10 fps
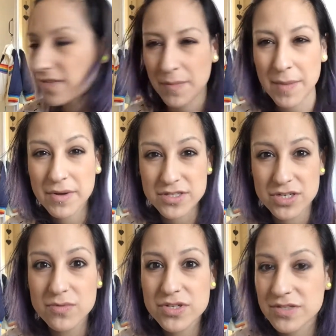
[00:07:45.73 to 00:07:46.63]
maybe I
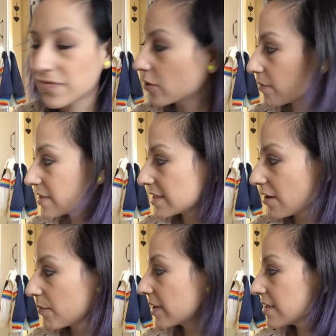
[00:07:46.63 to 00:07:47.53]
do want to do Vlogmas
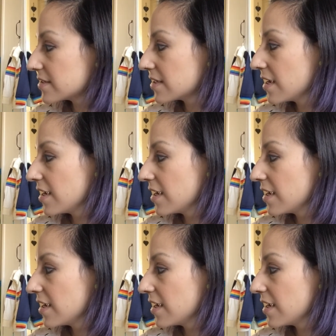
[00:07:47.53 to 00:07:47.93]
now, because